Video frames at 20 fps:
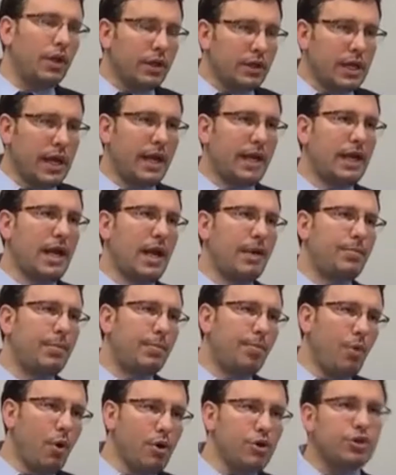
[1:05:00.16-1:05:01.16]
taken out of
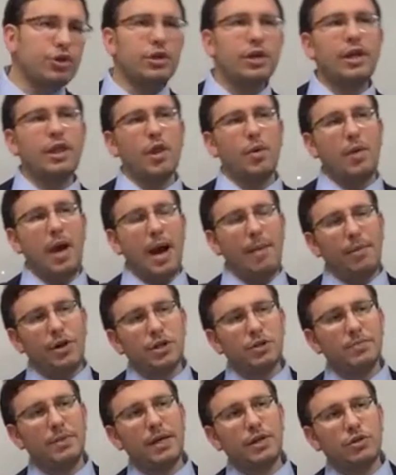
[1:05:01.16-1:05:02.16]
proportion, and the
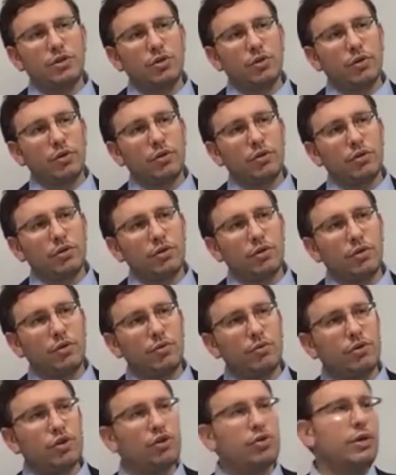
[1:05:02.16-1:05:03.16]
rabbis made certain
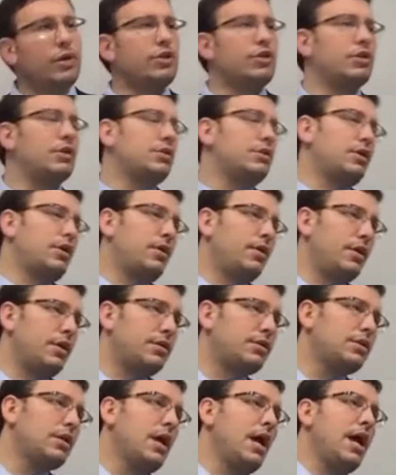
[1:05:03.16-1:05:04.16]
restrictions that are
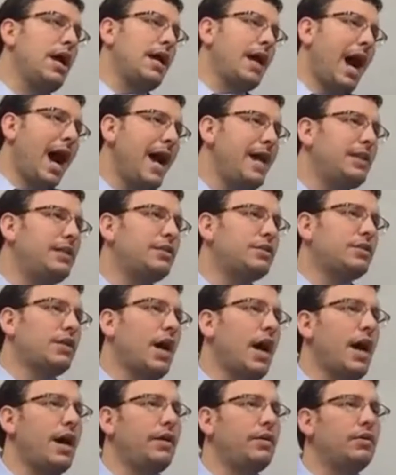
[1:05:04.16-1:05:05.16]
this, and I
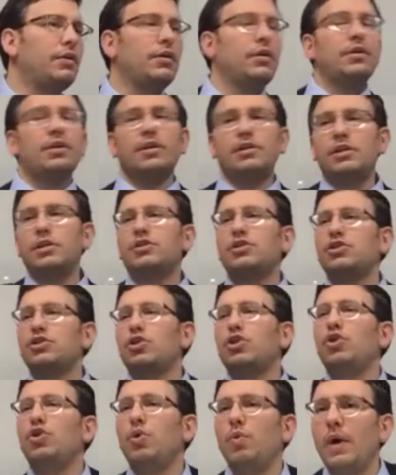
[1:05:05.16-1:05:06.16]
decide that this is
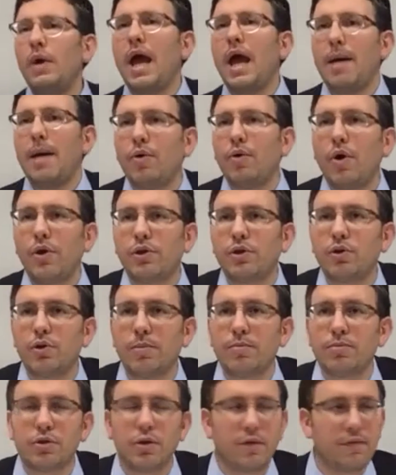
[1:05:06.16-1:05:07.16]
the new way I'm going to
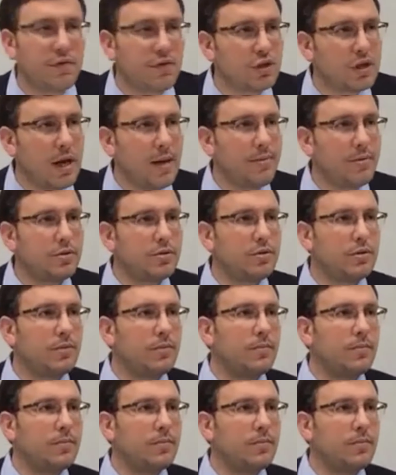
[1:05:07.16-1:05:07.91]
observe the Shabbos.